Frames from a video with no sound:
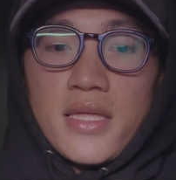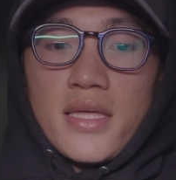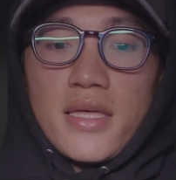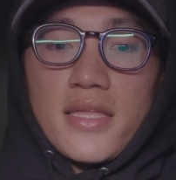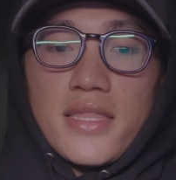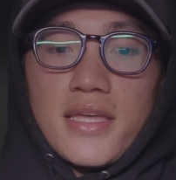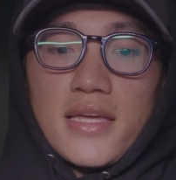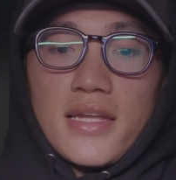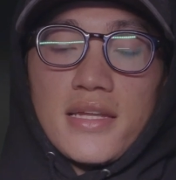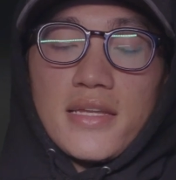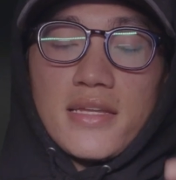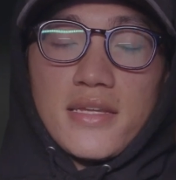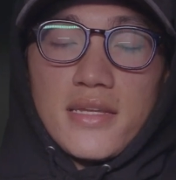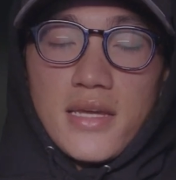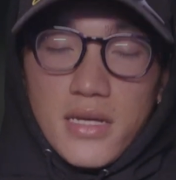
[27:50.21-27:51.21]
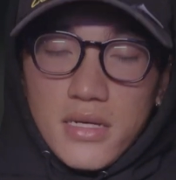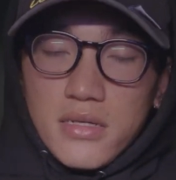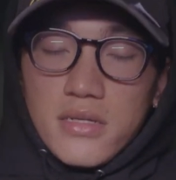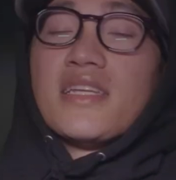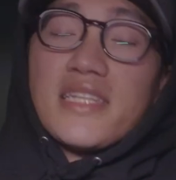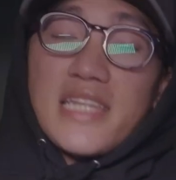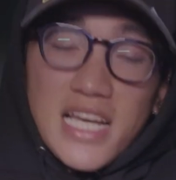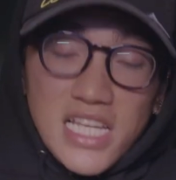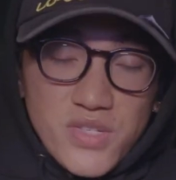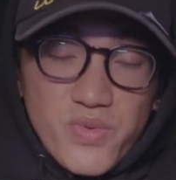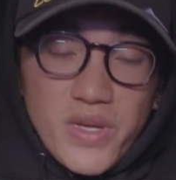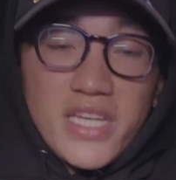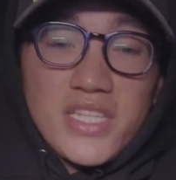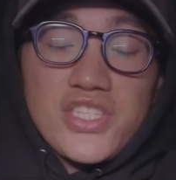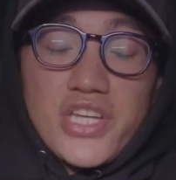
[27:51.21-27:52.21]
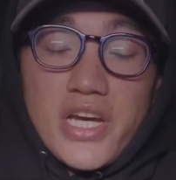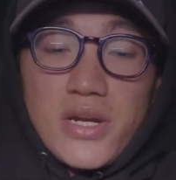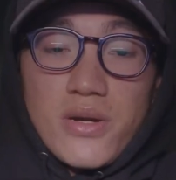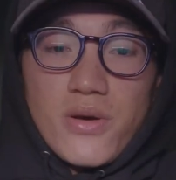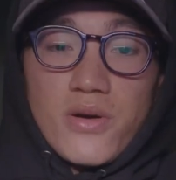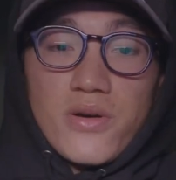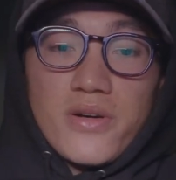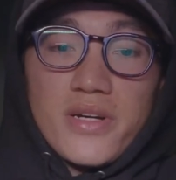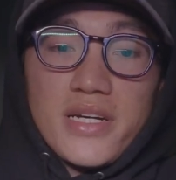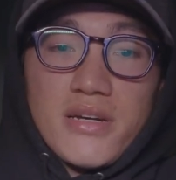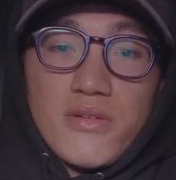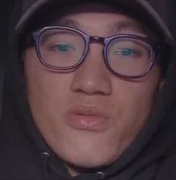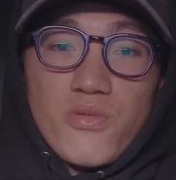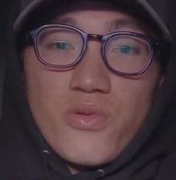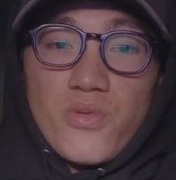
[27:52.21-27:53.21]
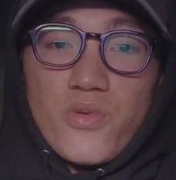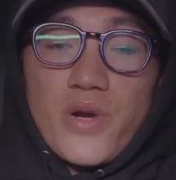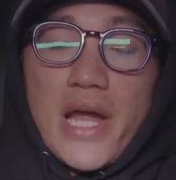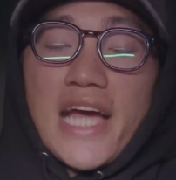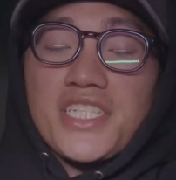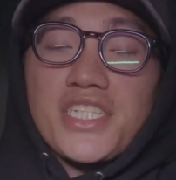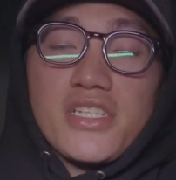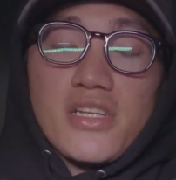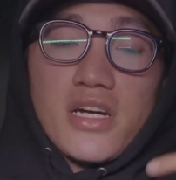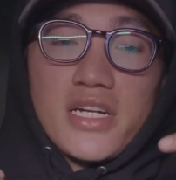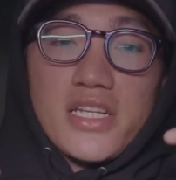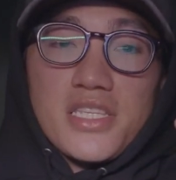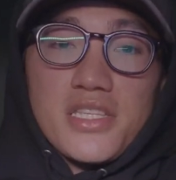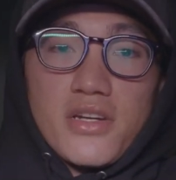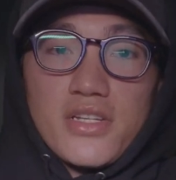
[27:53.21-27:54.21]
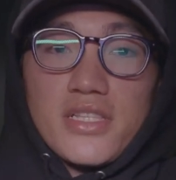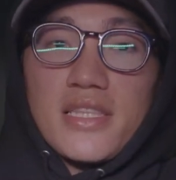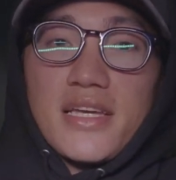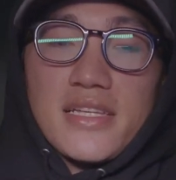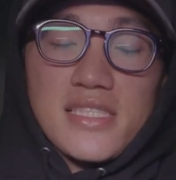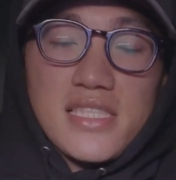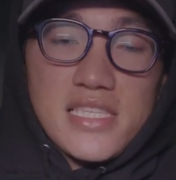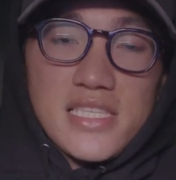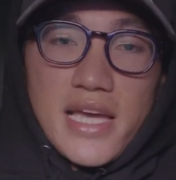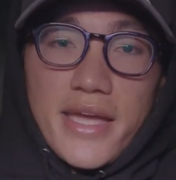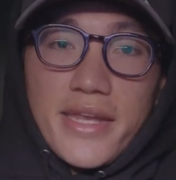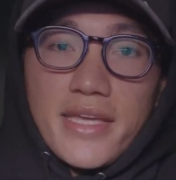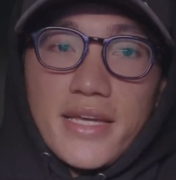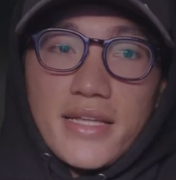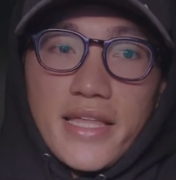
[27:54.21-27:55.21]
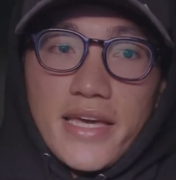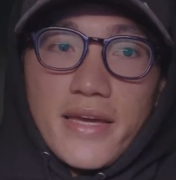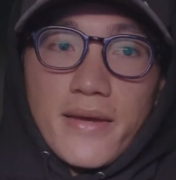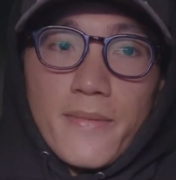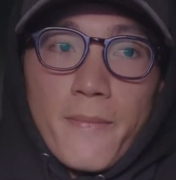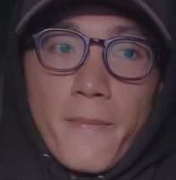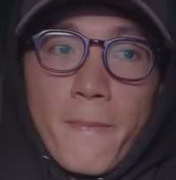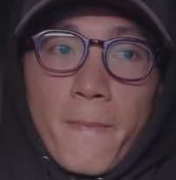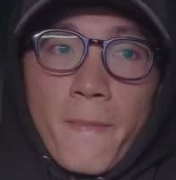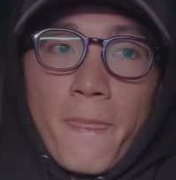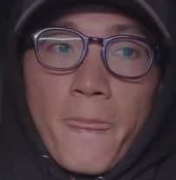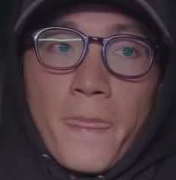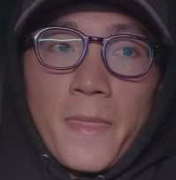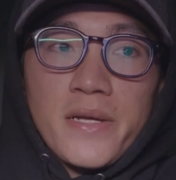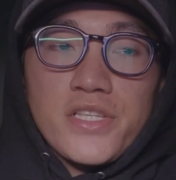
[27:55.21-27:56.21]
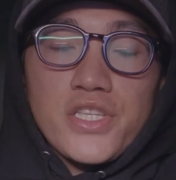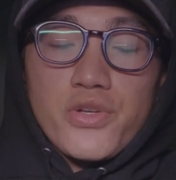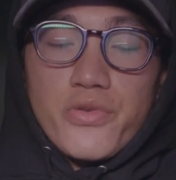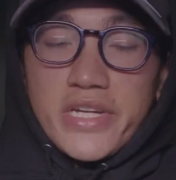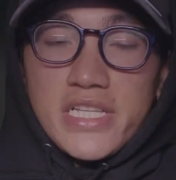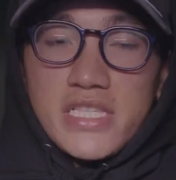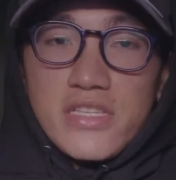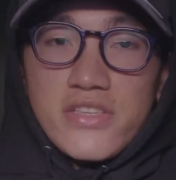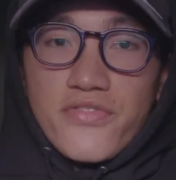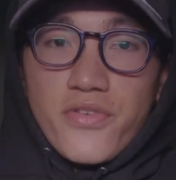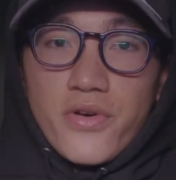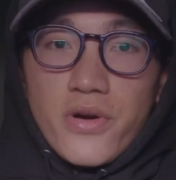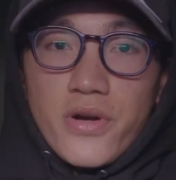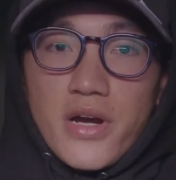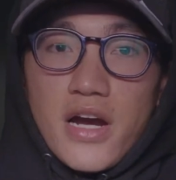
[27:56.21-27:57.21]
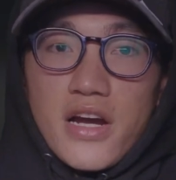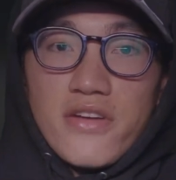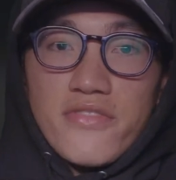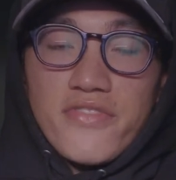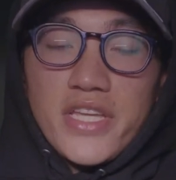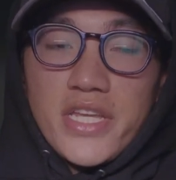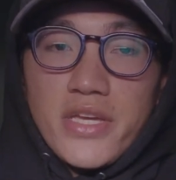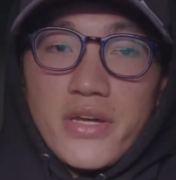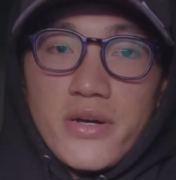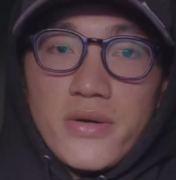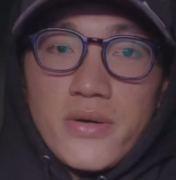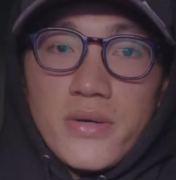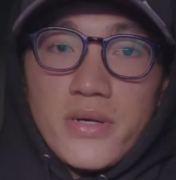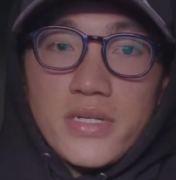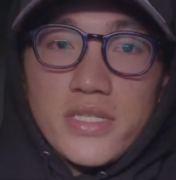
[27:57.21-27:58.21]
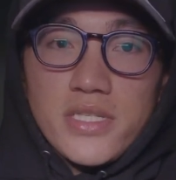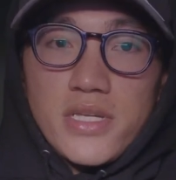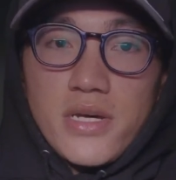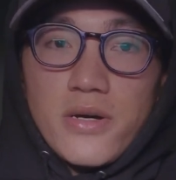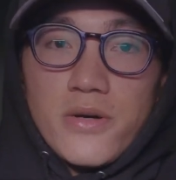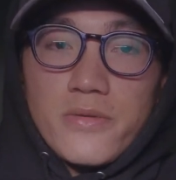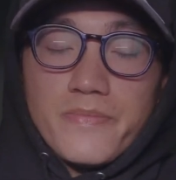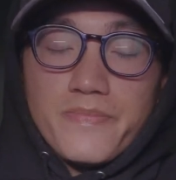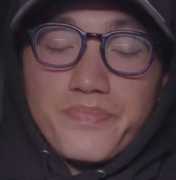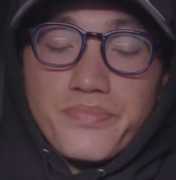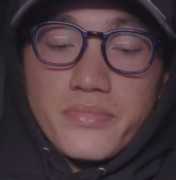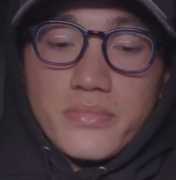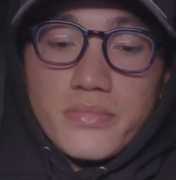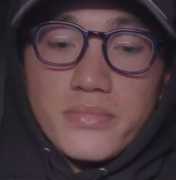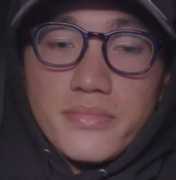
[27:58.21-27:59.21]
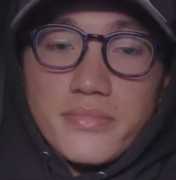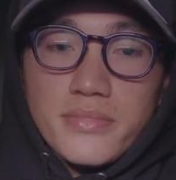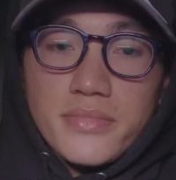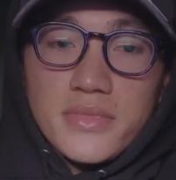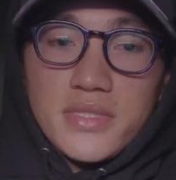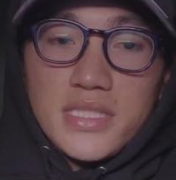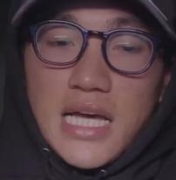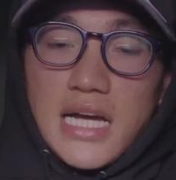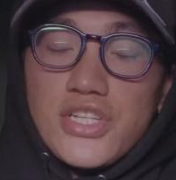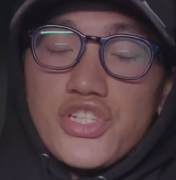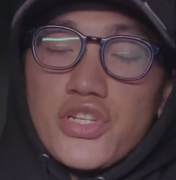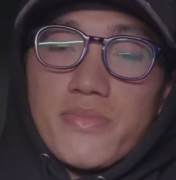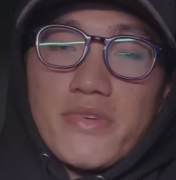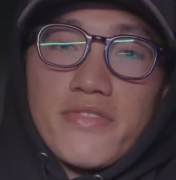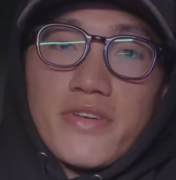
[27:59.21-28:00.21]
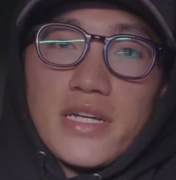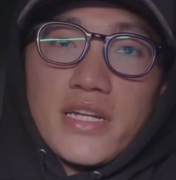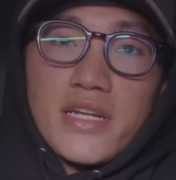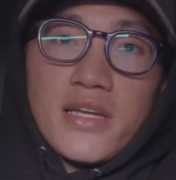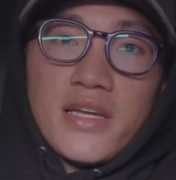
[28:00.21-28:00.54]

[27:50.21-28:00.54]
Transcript: And then yeah, next week in general, we're actually gonna start like designing like screens for our video. So that should be fun.